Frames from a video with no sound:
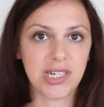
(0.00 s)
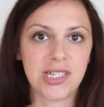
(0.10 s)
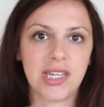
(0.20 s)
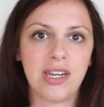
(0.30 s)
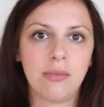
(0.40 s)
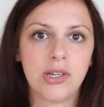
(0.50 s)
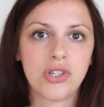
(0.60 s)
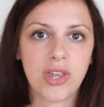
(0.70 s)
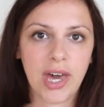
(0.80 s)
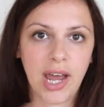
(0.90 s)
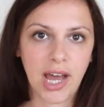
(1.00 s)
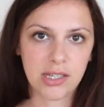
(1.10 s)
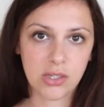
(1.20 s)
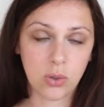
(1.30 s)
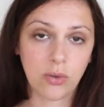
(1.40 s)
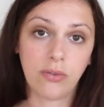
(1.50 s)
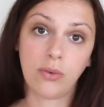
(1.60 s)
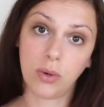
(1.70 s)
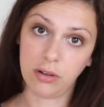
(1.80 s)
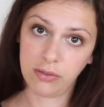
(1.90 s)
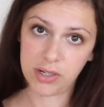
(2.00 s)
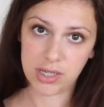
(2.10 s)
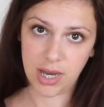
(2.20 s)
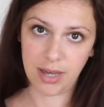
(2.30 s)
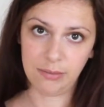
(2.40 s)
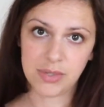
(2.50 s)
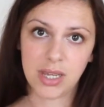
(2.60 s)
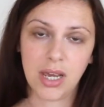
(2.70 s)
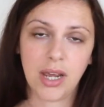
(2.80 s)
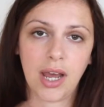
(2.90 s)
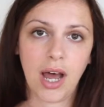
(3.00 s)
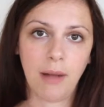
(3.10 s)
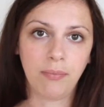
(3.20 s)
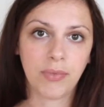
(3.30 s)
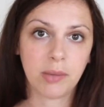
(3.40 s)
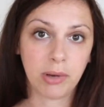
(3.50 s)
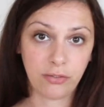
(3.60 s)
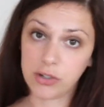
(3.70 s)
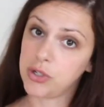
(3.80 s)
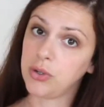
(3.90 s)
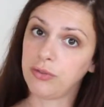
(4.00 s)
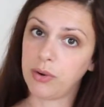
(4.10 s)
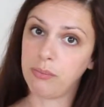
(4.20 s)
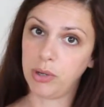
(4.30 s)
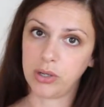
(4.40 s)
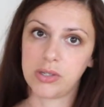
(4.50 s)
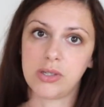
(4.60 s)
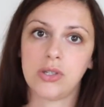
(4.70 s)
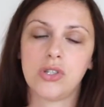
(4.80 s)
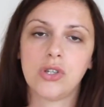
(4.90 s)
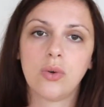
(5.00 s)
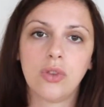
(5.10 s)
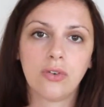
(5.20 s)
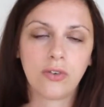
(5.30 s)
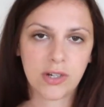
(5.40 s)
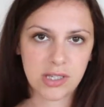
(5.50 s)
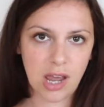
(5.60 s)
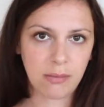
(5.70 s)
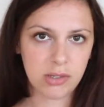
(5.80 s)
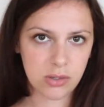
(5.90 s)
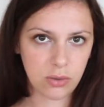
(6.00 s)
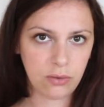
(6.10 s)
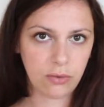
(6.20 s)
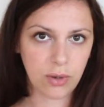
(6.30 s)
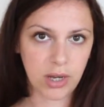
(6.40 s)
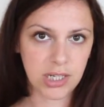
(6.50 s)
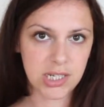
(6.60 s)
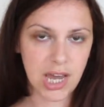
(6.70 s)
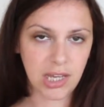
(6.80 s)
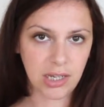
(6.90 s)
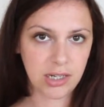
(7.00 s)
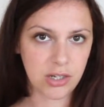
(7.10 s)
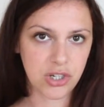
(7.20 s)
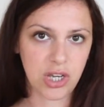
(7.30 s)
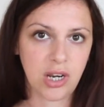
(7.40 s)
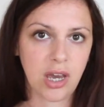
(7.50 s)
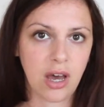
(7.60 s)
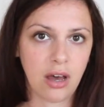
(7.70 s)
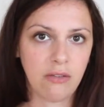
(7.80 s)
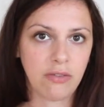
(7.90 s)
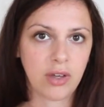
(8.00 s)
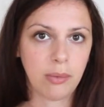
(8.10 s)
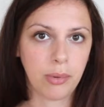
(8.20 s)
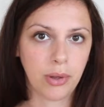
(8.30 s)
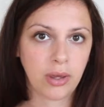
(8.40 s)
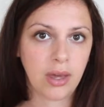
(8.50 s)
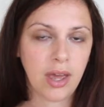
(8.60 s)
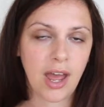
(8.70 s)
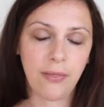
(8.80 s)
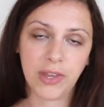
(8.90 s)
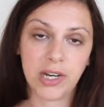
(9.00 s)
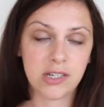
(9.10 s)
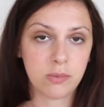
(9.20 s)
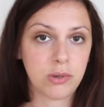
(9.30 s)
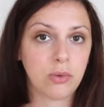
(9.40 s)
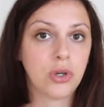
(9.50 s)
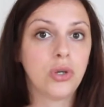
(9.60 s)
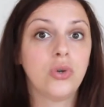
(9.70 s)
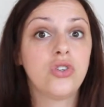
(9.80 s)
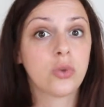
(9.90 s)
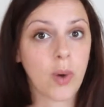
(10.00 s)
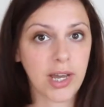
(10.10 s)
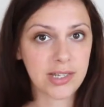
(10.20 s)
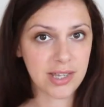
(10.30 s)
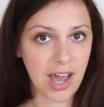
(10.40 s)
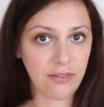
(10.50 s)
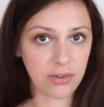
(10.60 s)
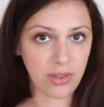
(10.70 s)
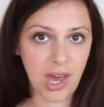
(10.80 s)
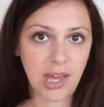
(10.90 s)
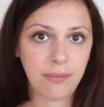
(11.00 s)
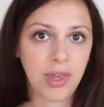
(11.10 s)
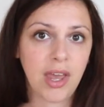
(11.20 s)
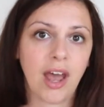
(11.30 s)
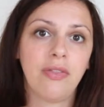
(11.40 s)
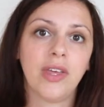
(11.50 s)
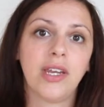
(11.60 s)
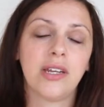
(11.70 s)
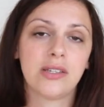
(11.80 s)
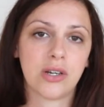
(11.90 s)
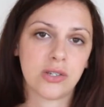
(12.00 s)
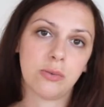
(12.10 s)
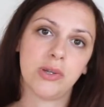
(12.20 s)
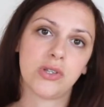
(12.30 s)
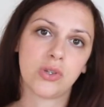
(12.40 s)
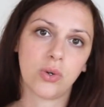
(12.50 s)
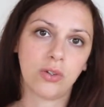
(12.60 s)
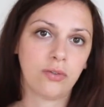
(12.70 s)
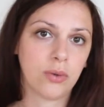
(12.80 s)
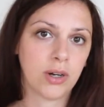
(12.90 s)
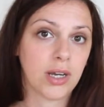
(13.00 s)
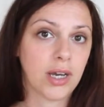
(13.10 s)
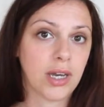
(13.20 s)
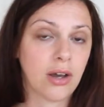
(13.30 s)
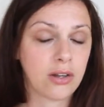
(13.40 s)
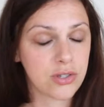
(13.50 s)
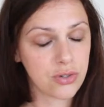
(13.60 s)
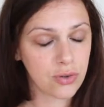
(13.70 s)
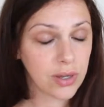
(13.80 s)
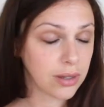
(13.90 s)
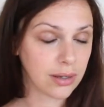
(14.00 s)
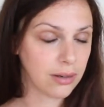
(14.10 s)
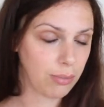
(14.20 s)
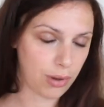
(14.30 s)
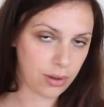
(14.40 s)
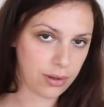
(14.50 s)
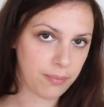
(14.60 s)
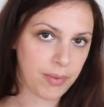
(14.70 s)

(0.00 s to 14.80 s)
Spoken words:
is an image that has sold 4 different times, but for 2 different books. So the first time it sold for an Italian edition of a book, and then it has been renewed twice after that. And then it has also been sold for an Australian book.